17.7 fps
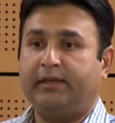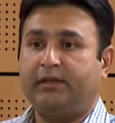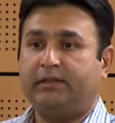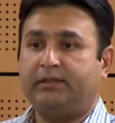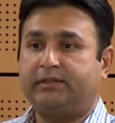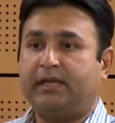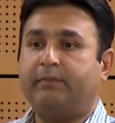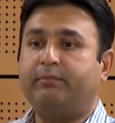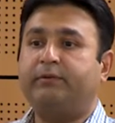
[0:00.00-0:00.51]

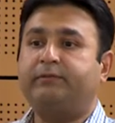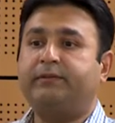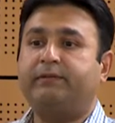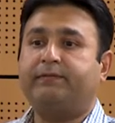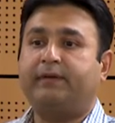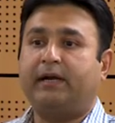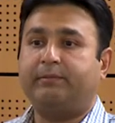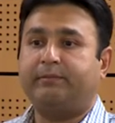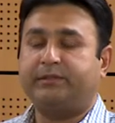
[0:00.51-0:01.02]
some of the
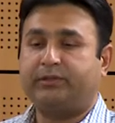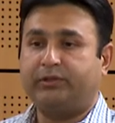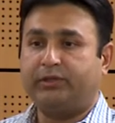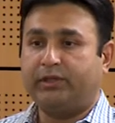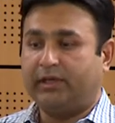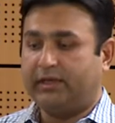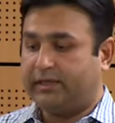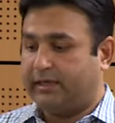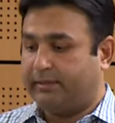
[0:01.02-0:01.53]

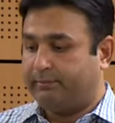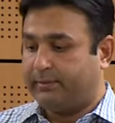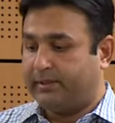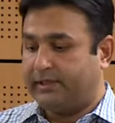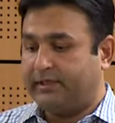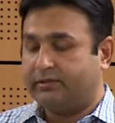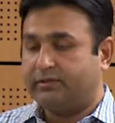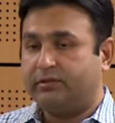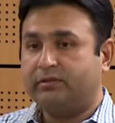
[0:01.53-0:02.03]
pharmaceutical
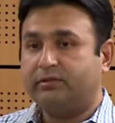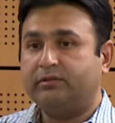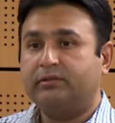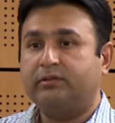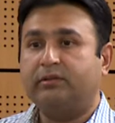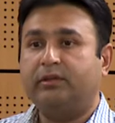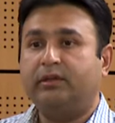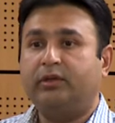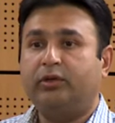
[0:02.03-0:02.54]
companies
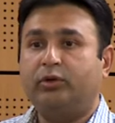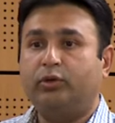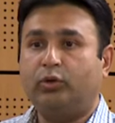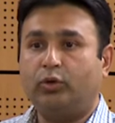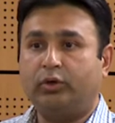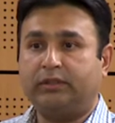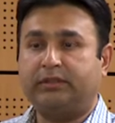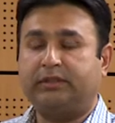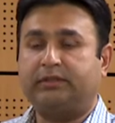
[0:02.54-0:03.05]

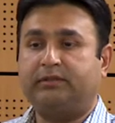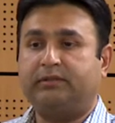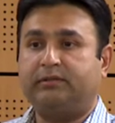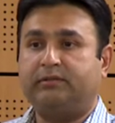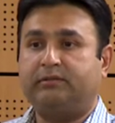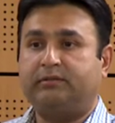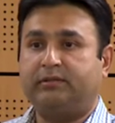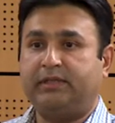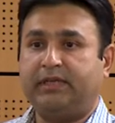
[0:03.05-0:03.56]
took
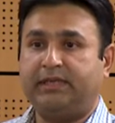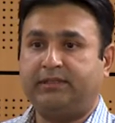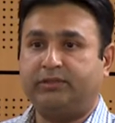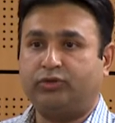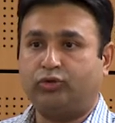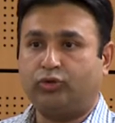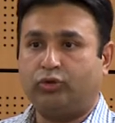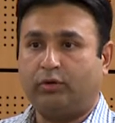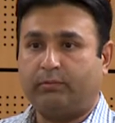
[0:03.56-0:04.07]

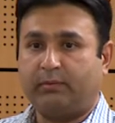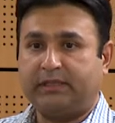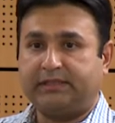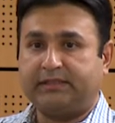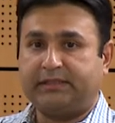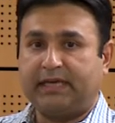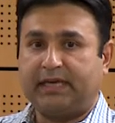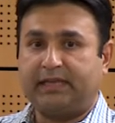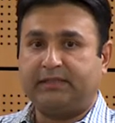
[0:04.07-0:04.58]
these stromal
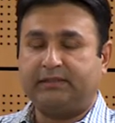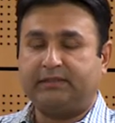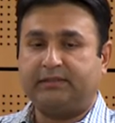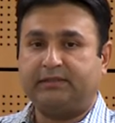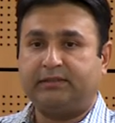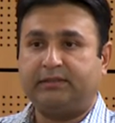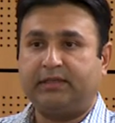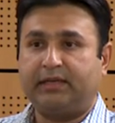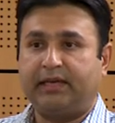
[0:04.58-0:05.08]

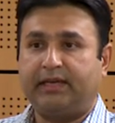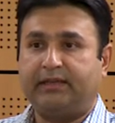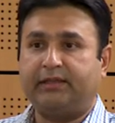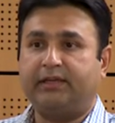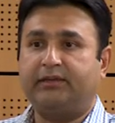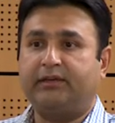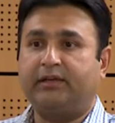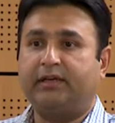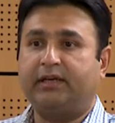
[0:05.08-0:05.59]
cells and
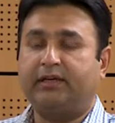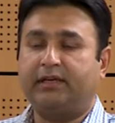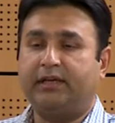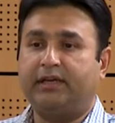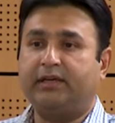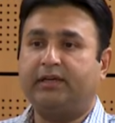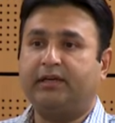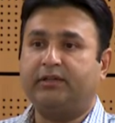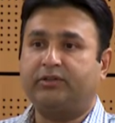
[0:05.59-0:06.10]
they did a
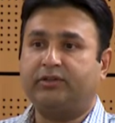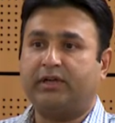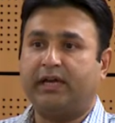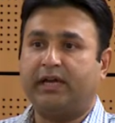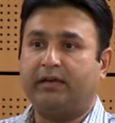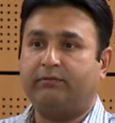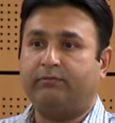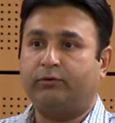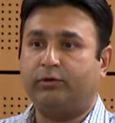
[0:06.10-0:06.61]
clinical
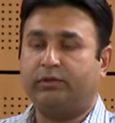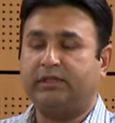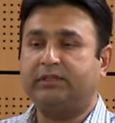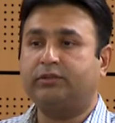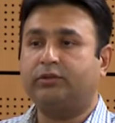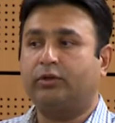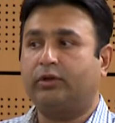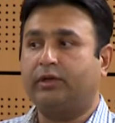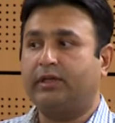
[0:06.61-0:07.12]
trial for
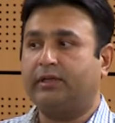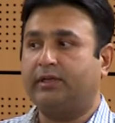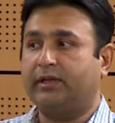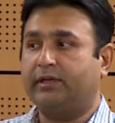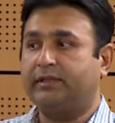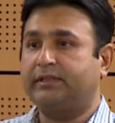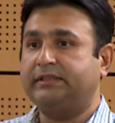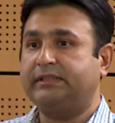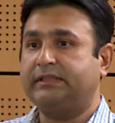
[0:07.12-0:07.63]
this chronic
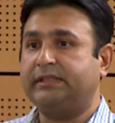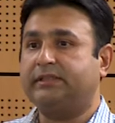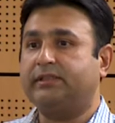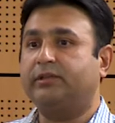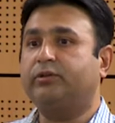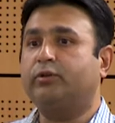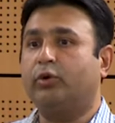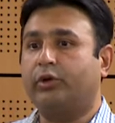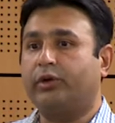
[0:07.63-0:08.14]
lung disease
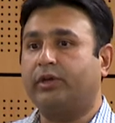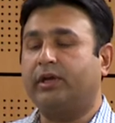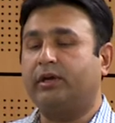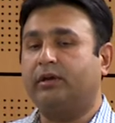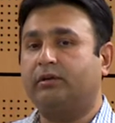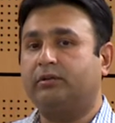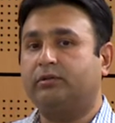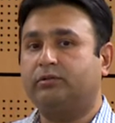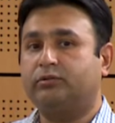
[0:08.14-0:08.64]
in
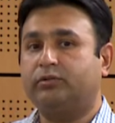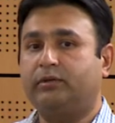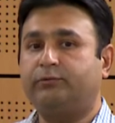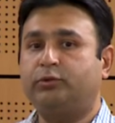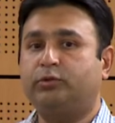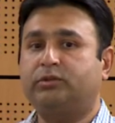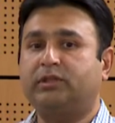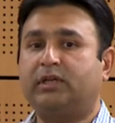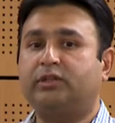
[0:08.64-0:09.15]
Korea. So
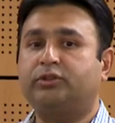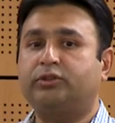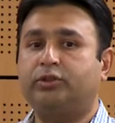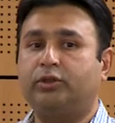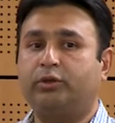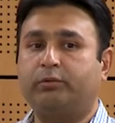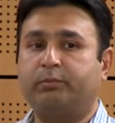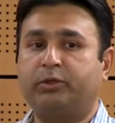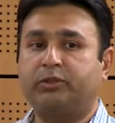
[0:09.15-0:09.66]
if you search
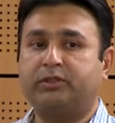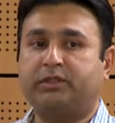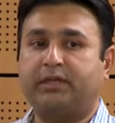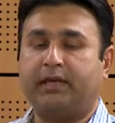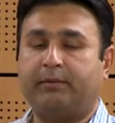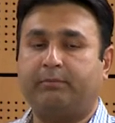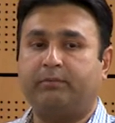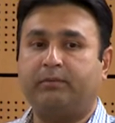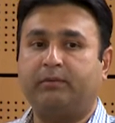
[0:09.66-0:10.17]

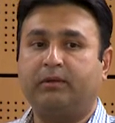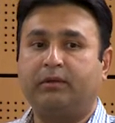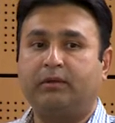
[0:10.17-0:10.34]
pneumostem,